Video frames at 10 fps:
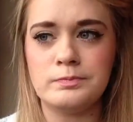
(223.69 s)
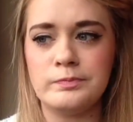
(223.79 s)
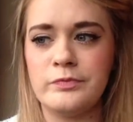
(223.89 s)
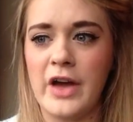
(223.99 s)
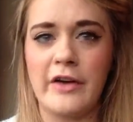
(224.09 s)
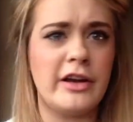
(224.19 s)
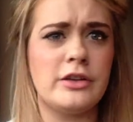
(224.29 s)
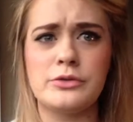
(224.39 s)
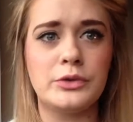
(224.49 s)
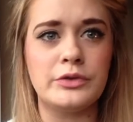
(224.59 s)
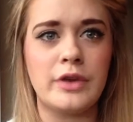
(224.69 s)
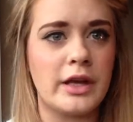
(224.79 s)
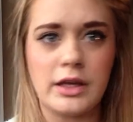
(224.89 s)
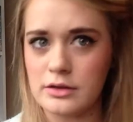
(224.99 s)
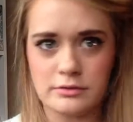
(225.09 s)
very sort of
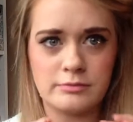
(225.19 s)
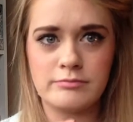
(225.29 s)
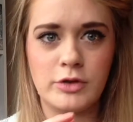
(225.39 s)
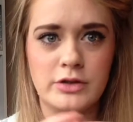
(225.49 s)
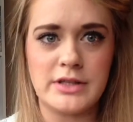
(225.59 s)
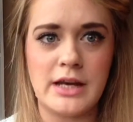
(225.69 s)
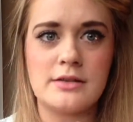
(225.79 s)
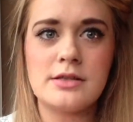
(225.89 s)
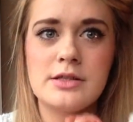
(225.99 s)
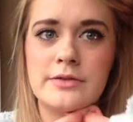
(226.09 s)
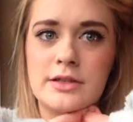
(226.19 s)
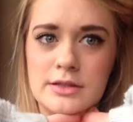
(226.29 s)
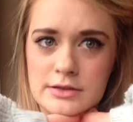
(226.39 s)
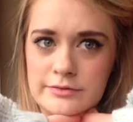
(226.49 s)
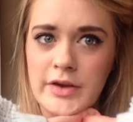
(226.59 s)
like condensed
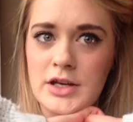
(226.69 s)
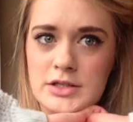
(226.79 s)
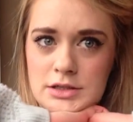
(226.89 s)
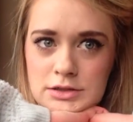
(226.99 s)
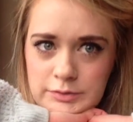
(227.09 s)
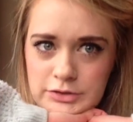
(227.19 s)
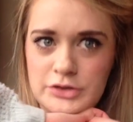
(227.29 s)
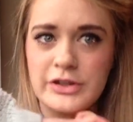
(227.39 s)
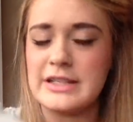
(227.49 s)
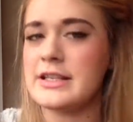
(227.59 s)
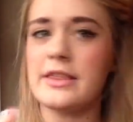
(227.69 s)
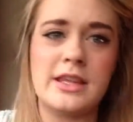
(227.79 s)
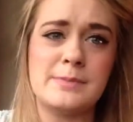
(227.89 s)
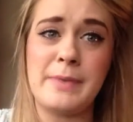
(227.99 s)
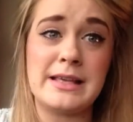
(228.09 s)
versions stories. That
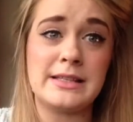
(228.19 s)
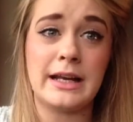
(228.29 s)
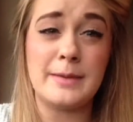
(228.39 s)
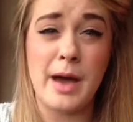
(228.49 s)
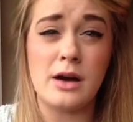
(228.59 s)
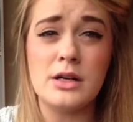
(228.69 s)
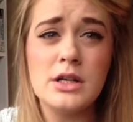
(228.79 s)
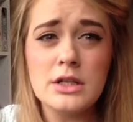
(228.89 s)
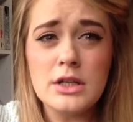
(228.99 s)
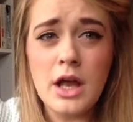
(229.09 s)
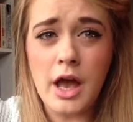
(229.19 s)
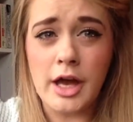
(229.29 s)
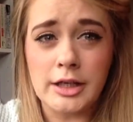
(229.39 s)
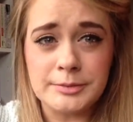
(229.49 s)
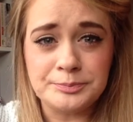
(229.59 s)
this basically about
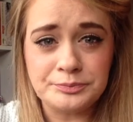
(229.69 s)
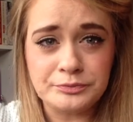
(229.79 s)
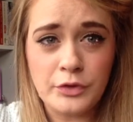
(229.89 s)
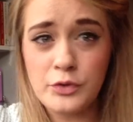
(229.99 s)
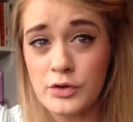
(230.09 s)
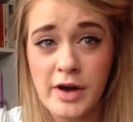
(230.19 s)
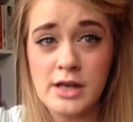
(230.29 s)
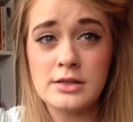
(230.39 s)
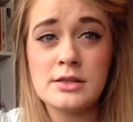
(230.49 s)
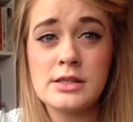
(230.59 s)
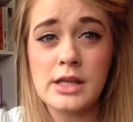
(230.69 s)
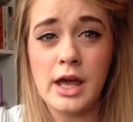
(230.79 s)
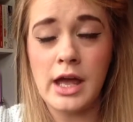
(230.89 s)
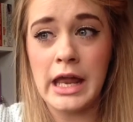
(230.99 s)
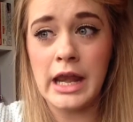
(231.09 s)
4 friends
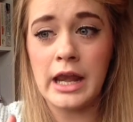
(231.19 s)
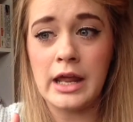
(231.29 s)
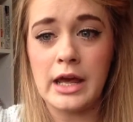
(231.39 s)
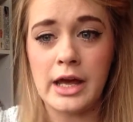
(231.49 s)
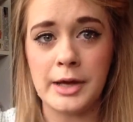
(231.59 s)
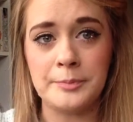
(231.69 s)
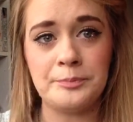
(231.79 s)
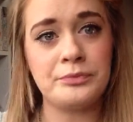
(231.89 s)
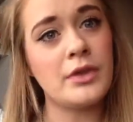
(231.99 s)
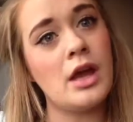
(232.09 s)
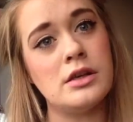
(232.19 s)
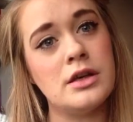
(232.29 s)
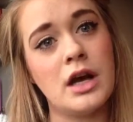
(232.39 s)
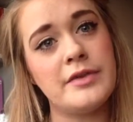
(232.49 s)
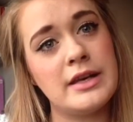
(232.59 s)
in a
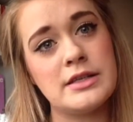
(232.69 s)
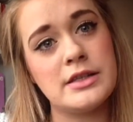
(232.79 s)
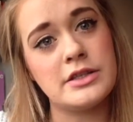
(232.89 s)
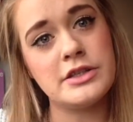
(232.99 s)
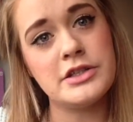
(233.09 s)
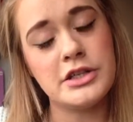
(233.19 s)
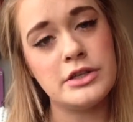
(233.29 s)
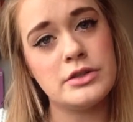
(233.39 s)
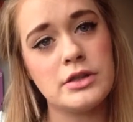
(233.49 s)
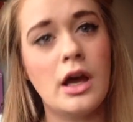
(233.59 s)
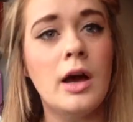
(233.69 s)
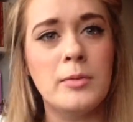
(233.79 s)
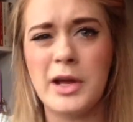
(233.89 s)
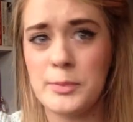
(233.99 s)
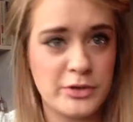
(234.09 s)
young offenders institute,
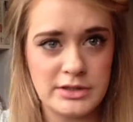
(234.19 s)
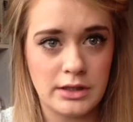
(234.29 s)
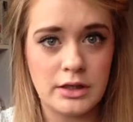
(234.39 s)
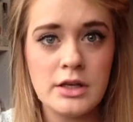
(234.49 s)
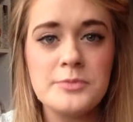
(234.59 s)
like a prison,